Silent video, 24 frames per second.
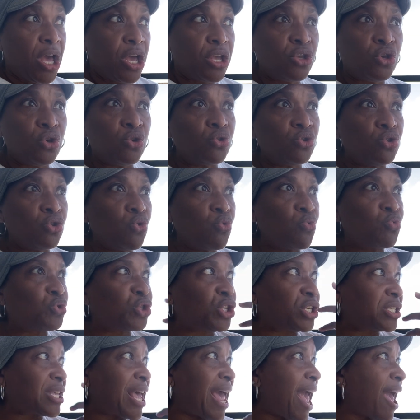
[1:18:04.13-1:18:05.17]
You you
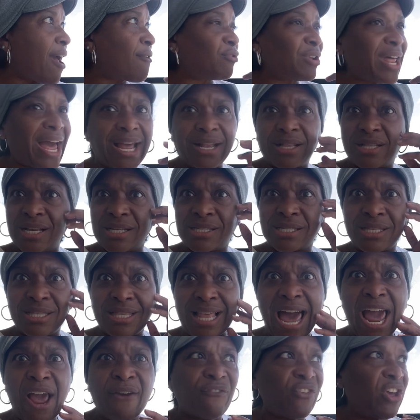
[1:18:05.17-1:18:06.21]
just have like this
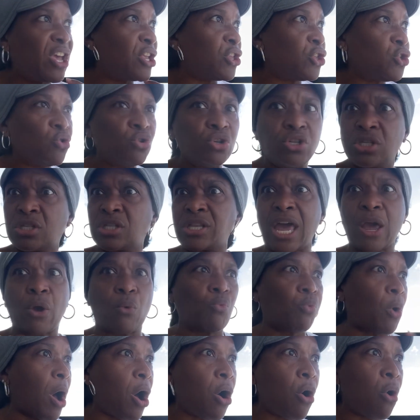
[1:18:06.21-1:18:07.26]
light and you're just like,
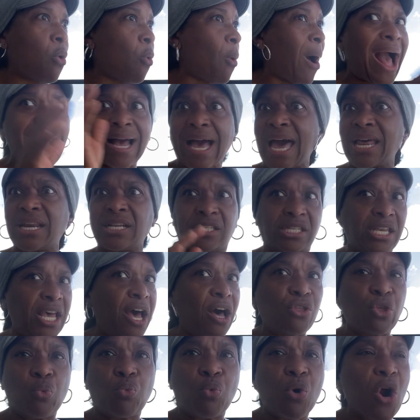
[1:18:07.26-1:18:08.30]
whoa, I gotta
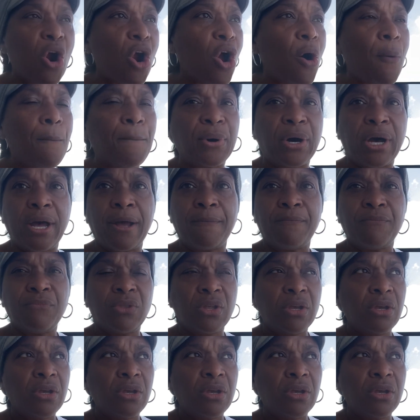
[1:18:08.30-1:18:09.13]
tell the world, but